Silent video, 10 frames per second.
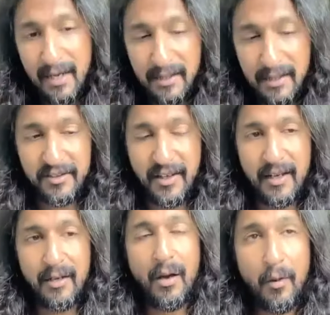he
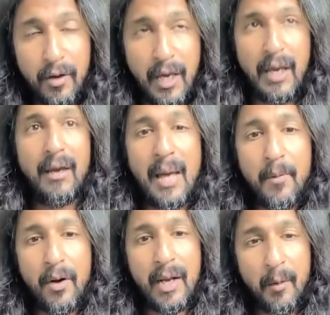said, okay, I'm
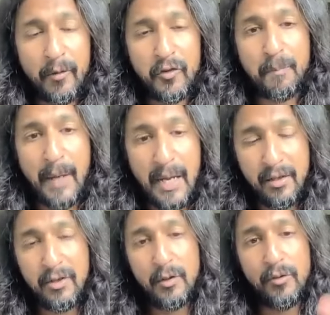going to now expand
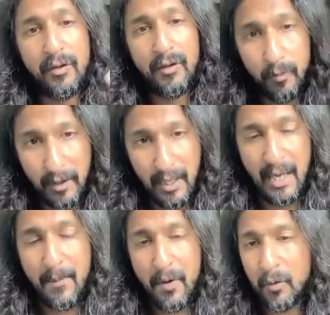and do the
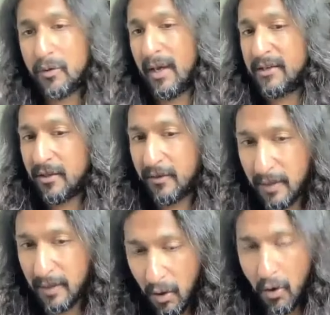UK. I'm going to do
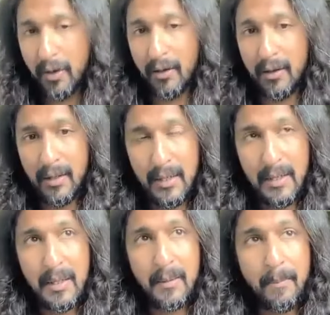Nigeria, Ghana.
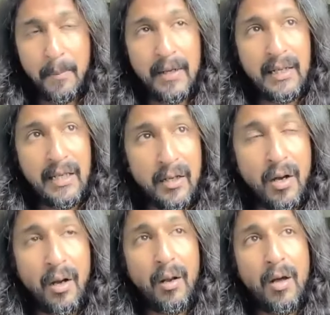But he
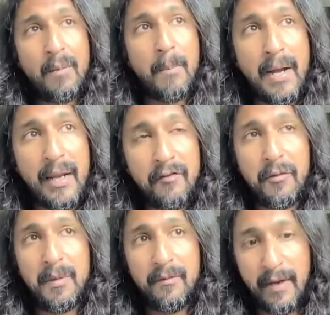got a lot of money
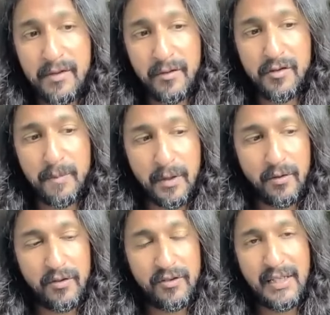from investors
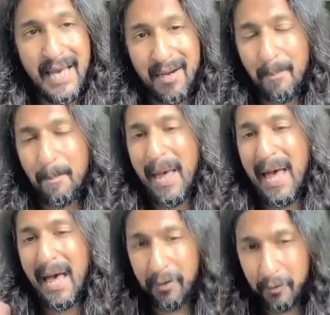because he had a
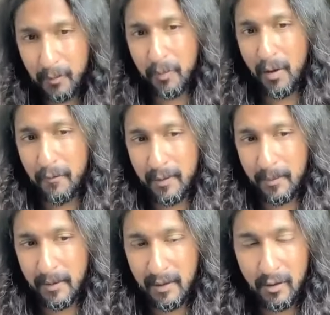path to
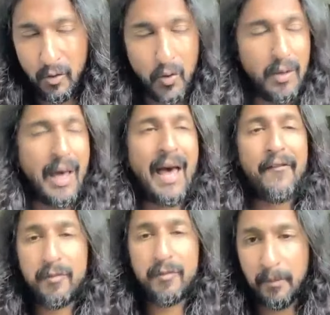profitability. You don't
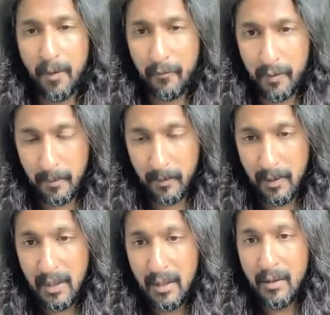have to be profitable,
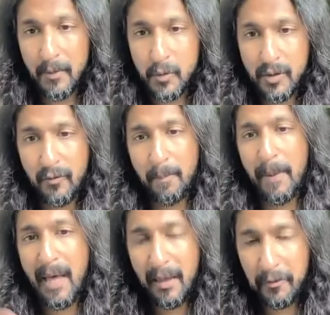but you have a
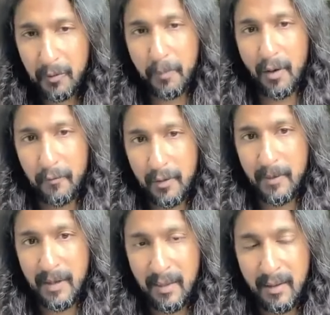path to
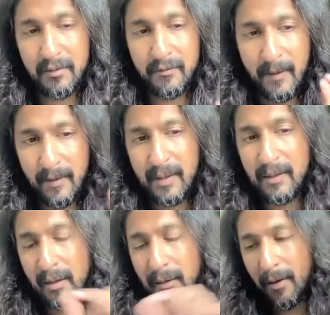profitability that is very
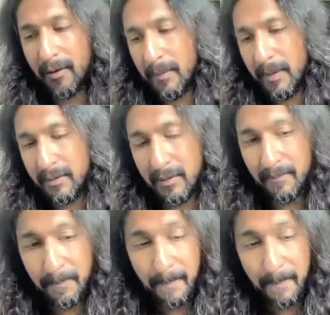clearly documented.